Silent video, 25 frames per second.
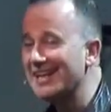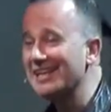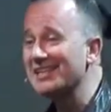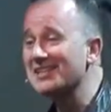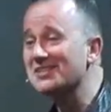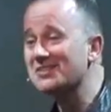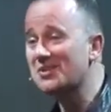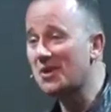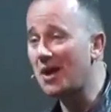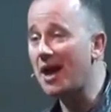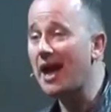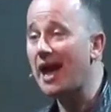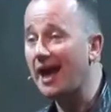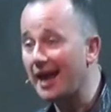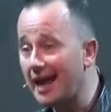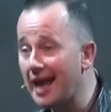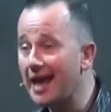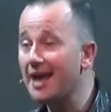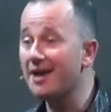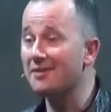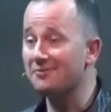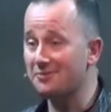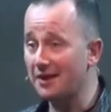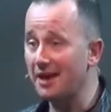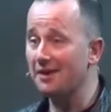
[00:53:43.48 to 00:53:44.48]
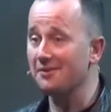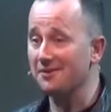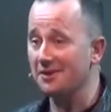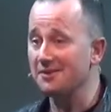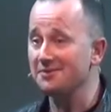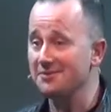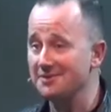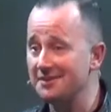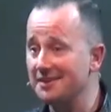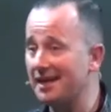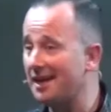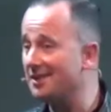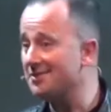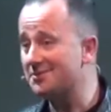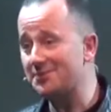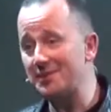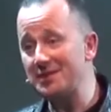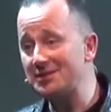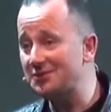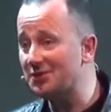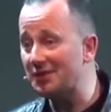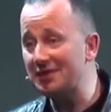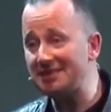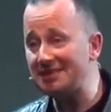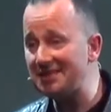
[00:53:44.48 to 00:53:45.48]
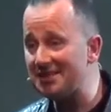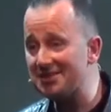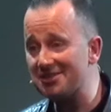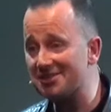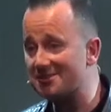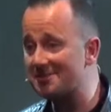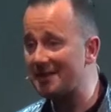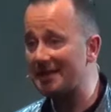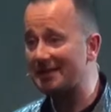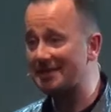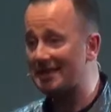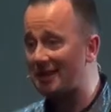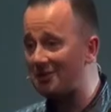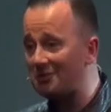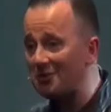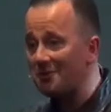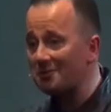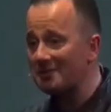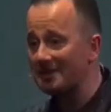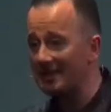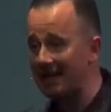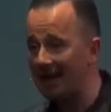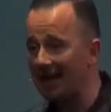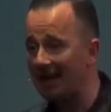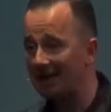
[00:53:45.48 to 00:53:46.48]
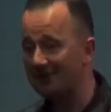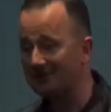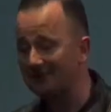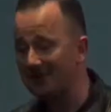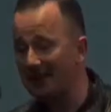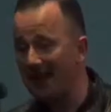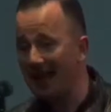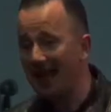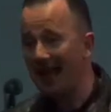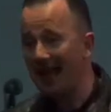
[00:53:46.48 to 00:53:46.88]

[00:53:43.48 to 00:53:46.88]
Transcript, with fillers: So I have, I, I spent twenty years making that woman laugh.